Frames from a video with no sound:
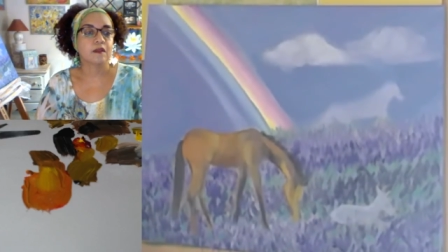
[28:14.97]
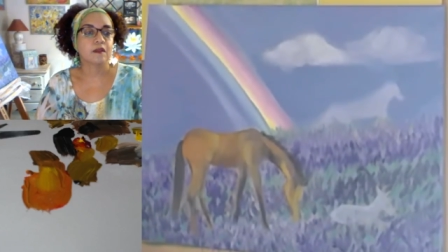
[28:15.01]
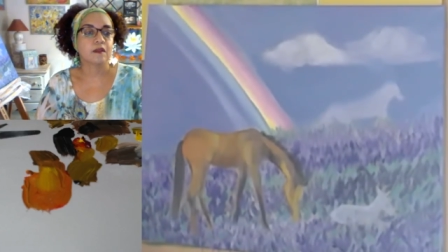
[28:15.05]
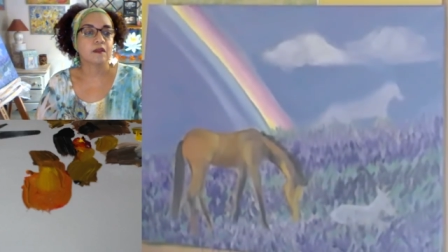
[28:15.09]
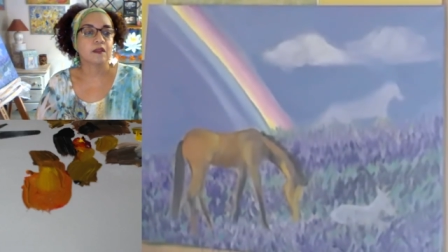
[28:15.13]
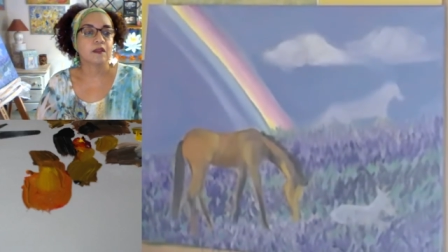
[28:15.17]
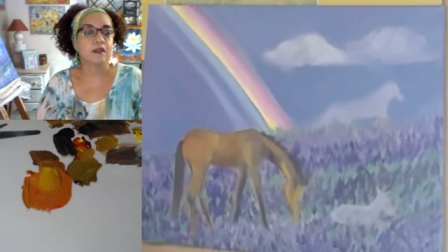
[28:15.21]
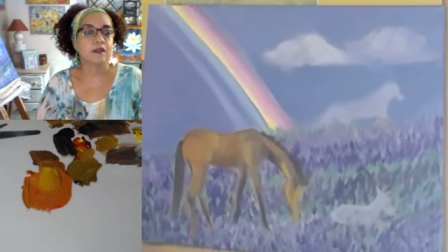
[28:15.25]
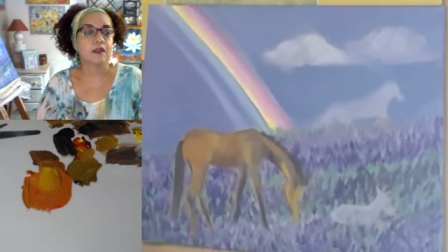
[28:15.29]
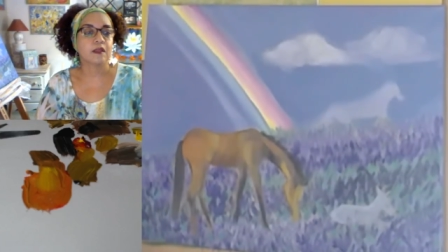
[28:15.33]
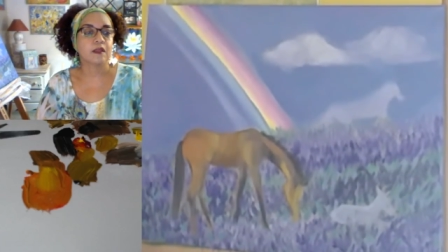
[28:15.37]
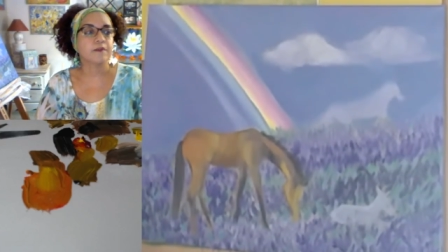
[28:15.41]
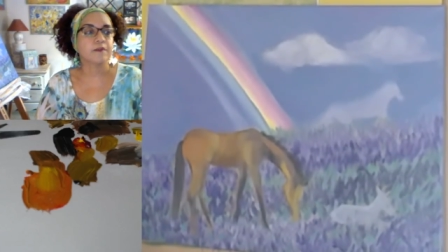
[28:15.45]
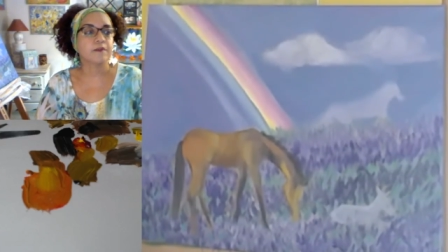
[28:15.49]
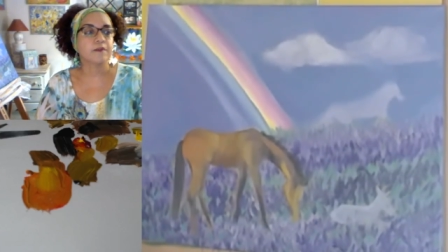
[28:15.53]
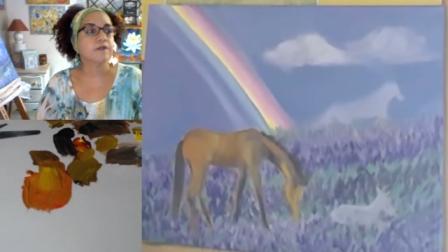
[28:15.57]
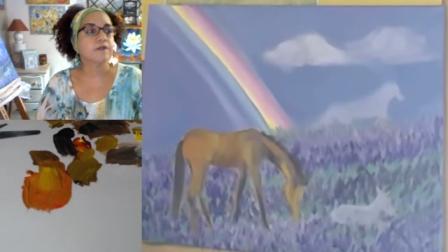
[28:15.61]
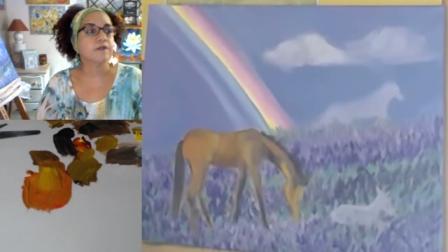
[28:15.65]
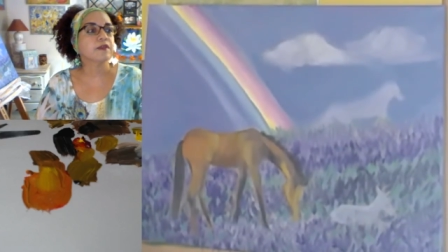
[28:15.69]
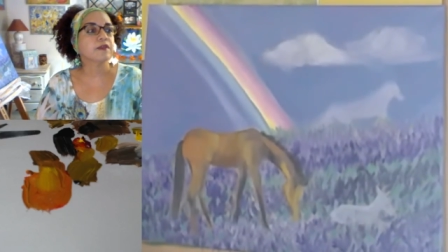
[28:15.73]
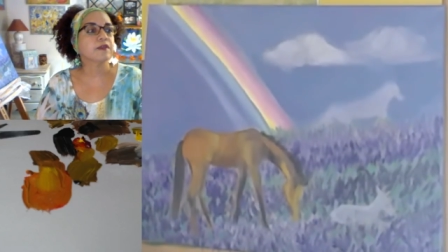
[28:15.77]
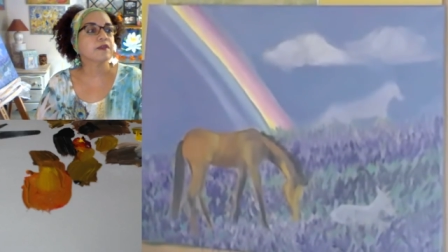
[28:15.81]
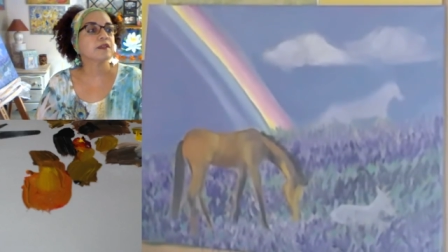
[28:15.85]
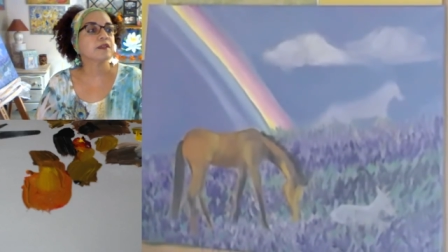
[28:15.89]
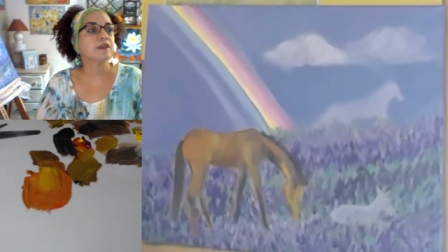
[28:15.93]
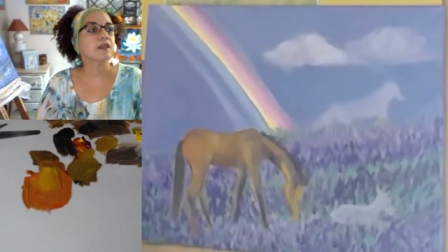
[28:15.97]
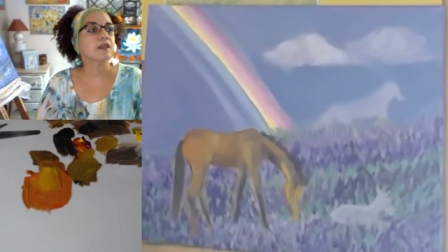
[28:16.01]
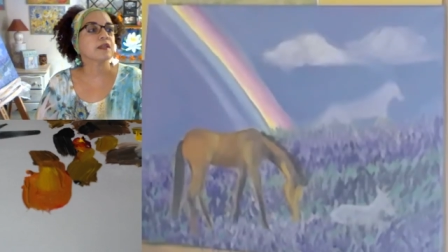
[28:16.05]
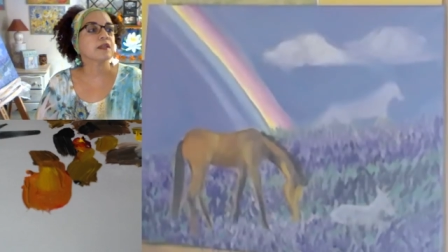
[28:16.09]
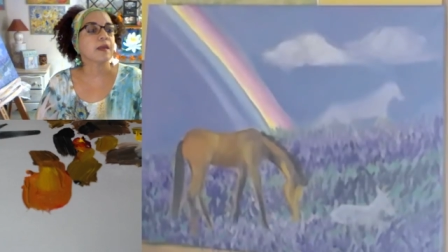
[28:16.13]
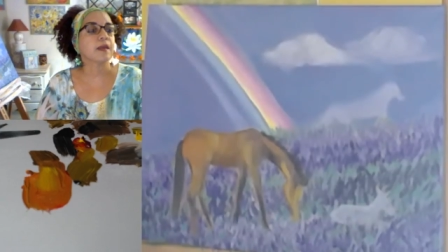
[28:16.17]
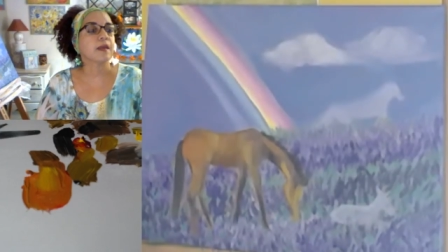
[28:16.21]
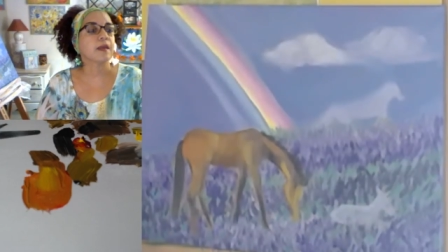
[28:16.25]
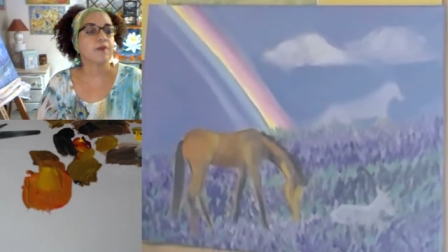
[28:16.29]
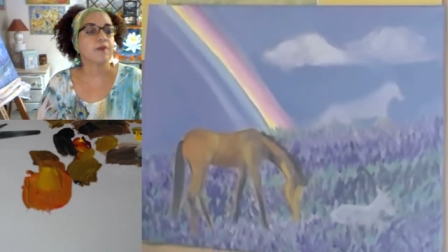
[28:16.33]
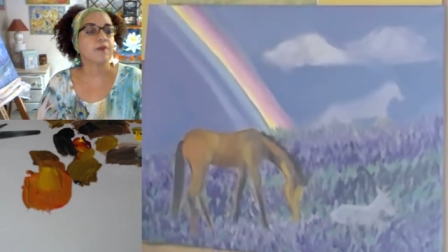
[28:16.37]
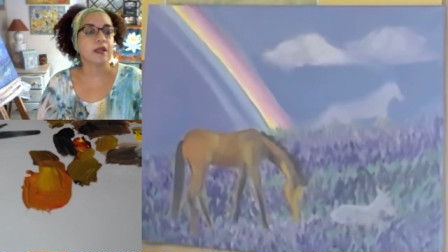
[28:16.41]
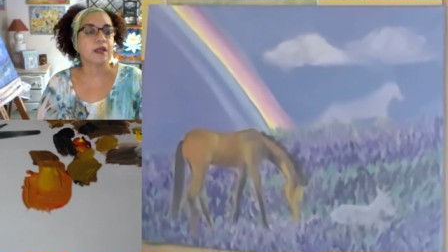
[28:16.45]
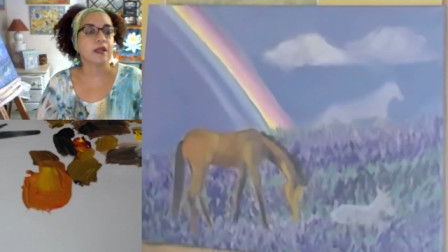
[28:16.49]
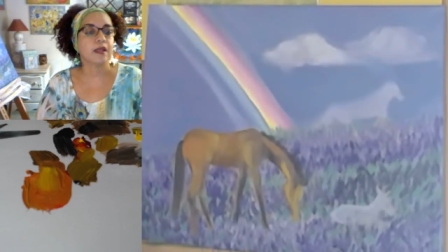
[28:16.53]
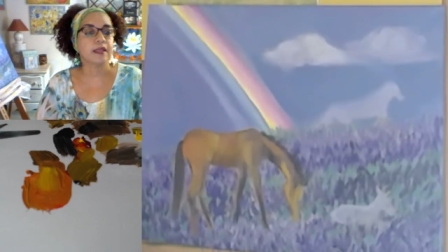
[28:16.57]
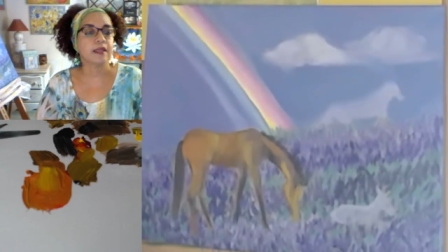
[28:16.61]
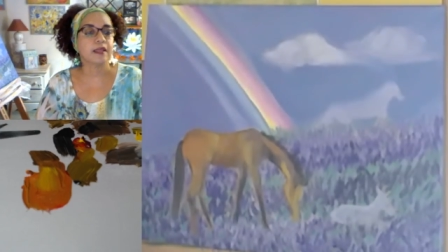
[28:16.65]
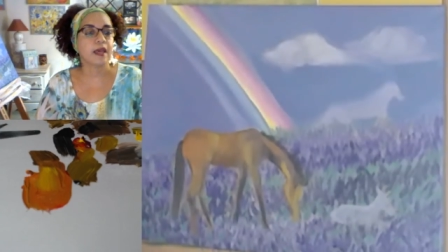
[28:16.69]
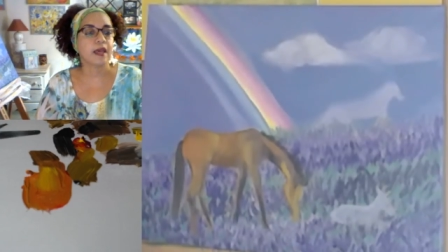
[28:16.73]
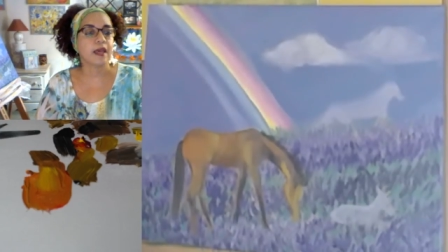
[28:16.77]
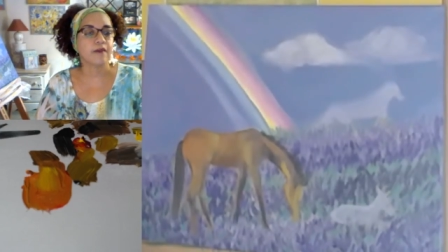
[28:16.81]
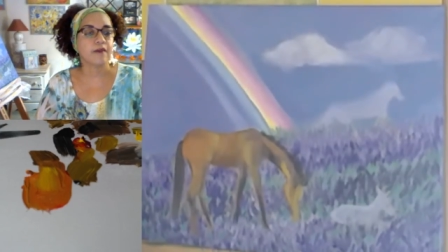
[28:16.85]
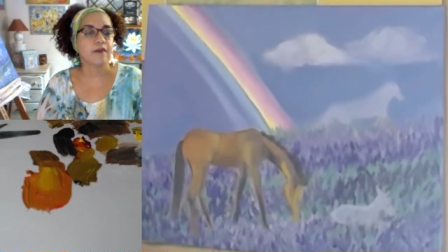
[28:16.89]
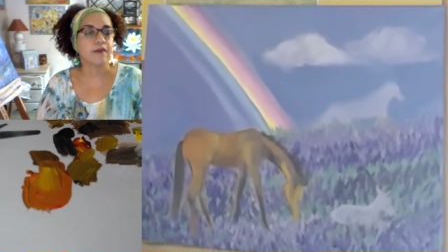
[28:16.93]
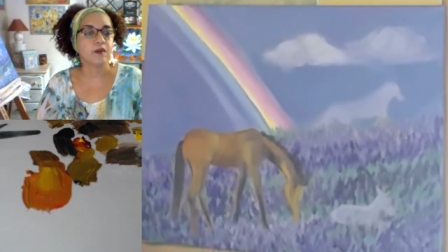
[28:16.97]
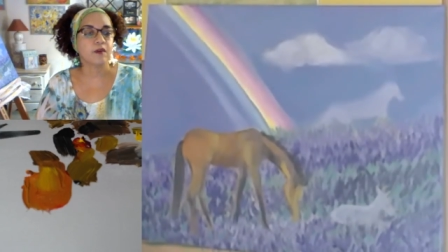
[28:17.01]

Let me fix it. I probably have